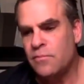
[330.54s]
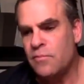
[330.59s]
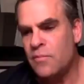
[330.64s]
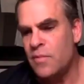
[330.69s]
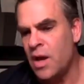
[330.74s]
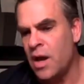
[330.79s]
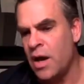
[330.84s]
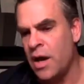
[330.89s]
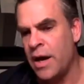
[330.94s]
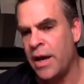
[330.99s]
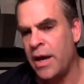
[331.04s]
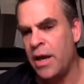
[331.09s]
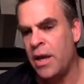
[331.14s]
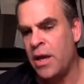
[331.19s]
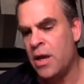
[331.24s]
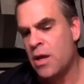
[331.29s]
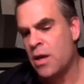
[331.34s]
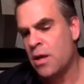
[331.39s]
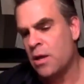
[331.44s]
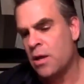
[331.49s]
I
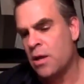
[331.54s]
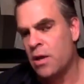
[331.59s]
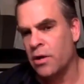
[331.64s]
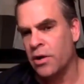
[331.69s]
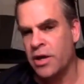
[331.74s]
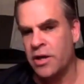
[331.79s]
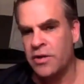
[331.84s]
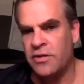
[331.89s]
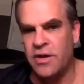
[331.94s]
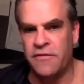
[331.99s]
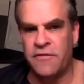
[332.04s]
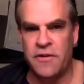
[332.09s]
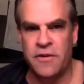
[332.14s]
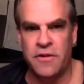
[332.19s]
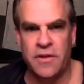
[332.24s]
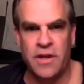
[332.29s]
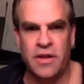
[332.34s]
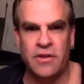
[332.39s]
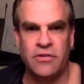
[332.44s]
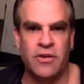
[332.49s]
look at different
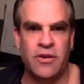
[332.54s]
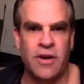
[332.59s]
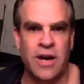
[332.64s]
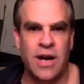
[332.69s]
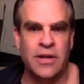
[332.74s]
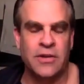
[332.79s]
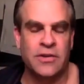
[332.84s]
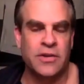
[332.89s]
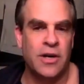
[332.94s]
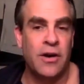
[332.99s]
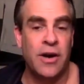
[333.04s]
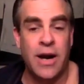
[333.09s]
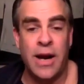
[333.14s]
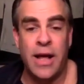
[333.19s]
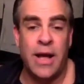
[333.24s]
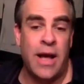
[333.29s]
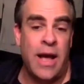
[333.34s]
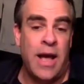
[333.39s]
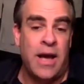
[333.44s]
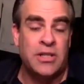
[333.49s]
things that are out there, and I
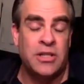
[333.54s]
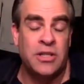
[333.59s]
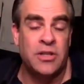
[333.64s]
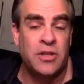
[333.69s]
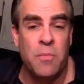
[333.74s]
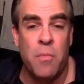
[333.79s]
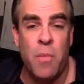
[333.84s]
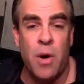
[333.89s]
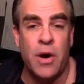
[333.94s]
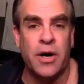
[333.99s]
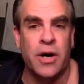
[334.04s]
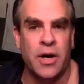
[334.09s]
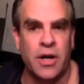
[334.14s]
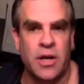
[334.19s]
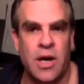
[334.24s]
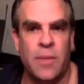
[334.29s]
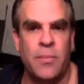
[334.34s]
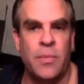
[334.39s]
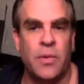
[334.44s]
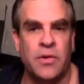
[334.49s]
actually do market a
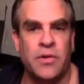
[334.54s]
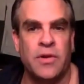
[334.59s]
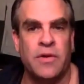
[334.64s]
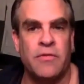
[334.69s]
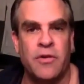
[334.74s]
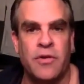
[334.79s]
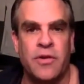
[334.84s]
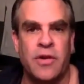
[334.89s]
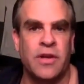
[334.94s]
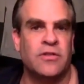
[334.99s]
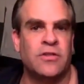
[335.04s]
couple of different things.